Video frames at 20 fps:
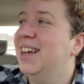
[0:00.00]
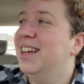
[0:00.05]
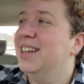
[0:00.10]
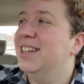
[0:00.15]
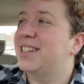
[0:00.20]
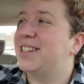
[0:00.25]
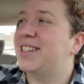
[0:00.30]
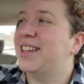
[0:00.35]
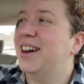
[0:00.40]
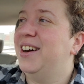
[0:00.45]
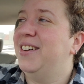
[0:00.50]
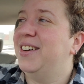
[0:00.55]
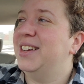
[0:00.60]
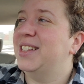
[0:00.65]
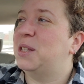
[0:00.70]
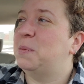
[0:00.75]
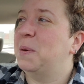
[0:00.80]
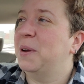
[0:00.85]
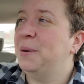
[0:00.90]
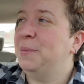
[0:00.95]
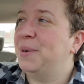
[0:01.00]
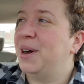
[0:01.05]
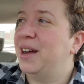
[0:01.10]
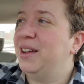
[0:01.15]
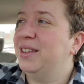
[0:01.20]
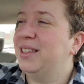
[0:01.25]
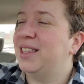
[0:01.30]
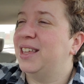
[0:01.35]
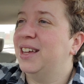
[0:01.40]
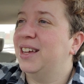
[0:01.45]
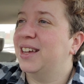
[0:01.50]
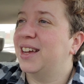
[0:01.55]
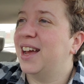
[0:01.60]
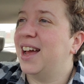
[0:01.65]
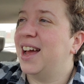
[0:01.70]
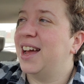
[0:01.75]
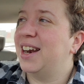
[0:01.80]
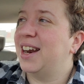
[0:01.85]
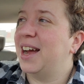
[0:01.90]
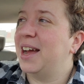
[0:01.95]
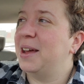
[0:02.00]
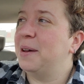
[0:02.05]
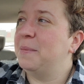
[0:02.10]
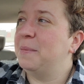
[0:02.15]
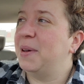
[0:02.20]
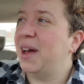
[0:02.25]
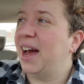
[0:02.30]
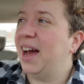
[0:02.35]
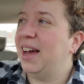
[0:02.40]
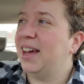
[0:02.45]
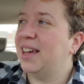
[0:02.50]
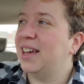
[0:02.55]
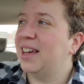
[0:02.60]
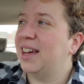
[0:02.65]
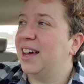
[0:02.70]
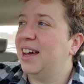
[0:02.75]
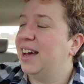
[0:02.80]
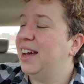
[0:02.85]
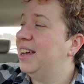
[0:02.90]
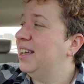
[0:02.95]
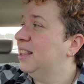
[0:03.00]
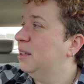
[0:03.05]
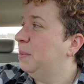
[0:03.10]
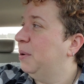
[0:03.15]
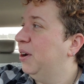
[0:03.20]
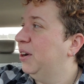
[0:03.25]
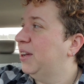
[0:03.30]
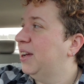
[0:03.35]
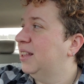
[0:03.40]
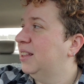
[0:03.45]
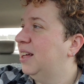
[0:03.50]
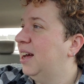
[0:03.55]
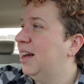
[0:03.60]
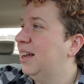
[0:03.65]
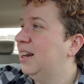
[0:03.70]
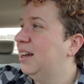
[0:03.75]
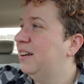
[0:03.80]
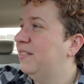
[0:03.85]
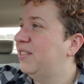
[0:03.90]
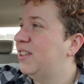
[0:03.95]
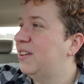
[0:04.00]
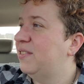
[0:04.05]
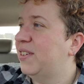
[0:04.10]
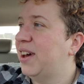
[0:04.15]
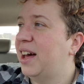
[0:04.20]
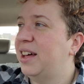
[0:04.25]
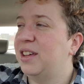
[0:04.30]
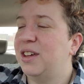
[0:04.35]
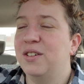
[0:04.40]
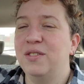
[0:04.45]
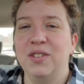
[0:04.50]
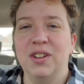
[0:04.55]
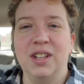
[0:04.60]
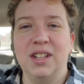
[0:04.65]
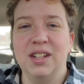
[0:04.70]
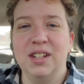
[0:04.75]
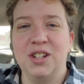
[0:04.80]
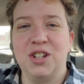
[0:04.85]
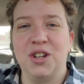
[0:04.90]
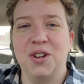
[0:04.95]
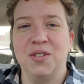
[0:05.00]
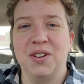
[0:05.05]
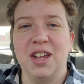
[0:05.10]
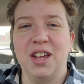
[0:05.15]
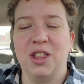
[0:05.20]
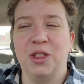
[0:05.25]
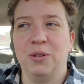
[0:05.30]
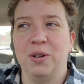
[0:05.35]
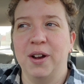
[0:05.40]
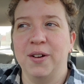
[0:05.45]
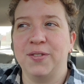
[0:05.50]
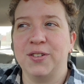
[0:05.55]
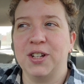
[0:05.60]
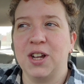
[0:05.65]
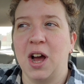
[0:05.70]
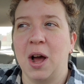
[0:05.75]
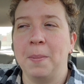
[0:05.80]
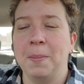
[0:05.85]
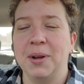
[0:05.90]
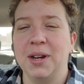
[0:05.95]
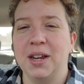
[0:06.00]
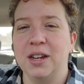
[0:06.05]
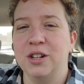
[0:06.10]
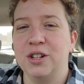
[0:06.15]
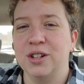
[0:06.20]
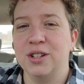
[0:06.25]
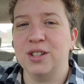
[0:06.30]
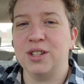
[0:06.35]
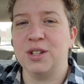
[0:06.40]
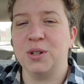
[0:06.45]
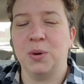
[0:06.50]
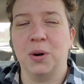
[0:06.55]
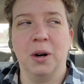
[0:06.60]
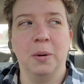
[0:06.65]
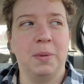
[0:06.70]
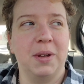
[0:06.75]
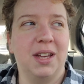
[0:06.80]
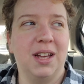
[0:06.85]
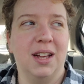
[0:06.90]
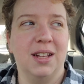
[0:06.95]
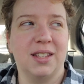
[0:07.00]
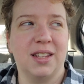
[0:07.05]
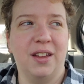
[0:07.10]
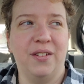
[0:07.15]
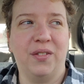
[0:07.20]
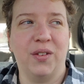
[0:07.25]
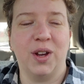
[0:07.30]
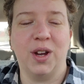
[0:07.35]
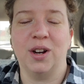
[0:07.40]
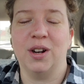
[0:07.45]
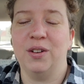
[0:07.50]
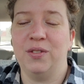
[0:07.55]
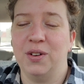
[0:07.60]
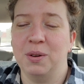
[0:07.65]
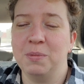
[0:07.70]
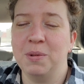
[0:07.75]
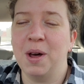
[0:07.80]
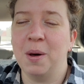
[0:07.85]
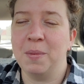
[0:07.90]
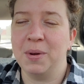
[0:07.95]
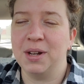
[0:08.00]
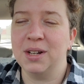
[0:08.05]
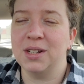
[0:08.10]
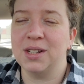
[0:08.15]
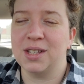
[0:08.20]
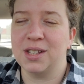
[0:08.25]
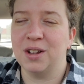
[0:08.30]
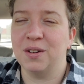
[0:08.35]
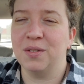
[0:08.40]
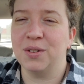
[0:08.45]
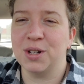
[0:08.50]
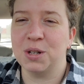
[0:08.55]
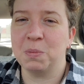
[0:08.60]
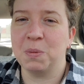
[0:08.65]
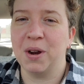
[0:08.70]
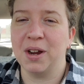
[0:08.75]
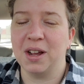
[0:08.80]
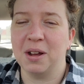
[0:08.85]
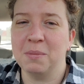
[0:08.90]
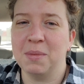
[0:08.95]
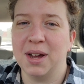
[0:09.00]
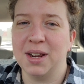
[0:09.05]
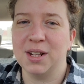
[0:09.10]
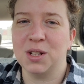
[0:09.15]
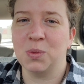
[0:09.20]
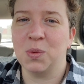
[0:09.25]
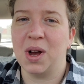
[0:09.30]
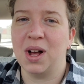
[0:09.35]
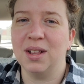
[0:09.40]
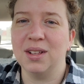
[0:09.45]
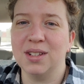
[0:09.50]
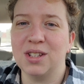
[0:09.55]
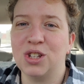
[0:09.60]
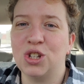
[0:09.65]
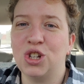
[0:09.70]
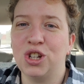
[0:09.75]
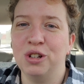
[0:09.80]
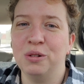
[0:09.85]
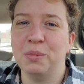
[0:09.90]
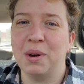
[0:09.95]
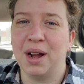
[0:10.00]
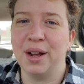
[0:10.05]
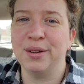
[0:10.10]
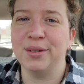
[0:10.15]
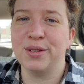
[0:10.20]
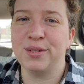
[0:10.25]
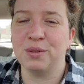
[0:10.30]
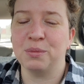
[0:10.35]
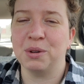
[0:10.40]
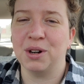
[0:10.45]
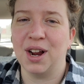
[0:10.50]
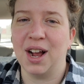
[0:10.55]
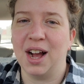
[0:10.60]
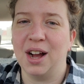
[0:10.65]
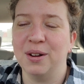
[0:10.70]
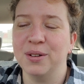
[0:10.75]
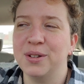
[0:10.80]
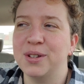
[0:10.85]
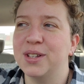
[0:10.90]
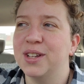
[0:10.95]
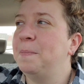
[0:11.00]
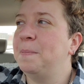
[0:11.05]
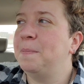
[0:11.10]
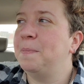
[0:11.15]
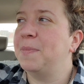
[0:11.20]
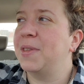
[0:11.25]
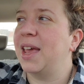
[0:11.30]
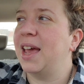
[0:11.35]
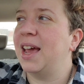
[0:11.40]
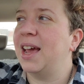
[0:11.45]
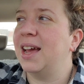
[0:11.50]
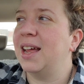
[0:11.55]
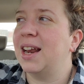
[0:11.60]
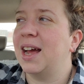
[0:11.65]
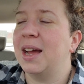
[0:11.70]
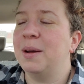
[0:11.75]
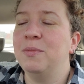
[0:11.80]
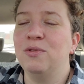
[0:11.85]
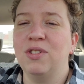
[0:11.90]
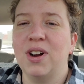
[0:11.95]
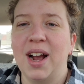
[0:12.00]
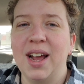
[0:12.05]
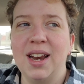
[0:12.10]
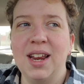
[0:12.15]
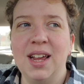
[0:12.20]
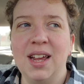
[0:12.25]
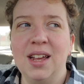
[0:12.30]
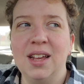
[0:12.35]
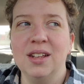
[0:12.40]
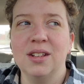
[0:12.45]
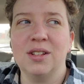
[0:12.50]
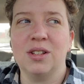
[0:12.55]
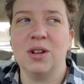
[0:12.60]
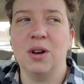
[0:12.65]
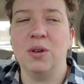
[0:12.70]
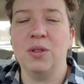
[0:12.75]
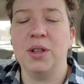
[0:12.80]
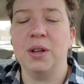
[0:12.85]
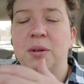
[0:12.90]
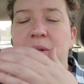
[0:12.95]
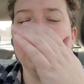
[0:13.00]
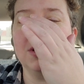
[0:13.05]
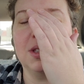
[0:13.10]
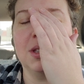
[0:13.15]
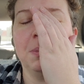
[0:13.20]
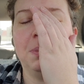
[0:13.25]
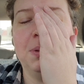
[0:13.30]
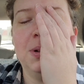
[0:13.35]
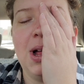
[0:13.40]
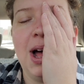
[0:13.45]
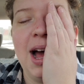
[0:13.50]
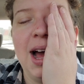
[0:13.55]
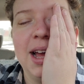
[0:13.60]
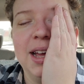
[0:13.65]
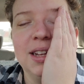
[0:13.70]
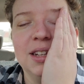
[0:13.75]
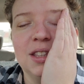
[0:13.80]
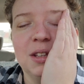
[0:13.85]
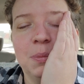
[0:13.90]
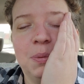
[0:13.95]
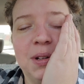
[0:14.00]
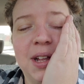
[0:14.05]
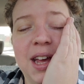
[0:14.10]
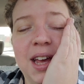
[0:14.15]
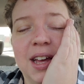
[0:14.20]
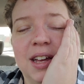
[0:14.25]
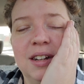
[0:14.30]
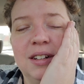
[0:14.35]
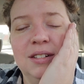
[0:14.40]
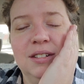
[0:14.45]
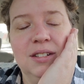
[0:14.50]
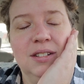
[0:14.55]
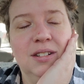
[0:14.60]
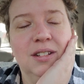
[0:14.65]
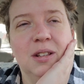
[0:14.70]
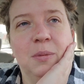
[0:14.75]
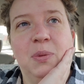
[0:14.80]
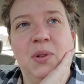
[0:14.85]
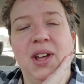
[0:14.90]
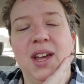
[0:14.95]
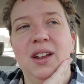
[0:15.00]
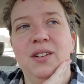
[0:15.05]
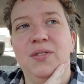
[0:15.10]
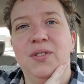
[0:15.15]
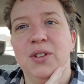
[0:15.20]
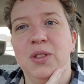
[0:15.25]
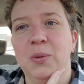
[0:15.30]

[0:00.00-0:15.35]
So it's been a month, and I am back in the parking lot of the Value Village Unique Thrift Combination Store because I figured if I'm coming to Silver Spring, I might as well. It's 2 miles from our house. And I'm writing, so the plan for the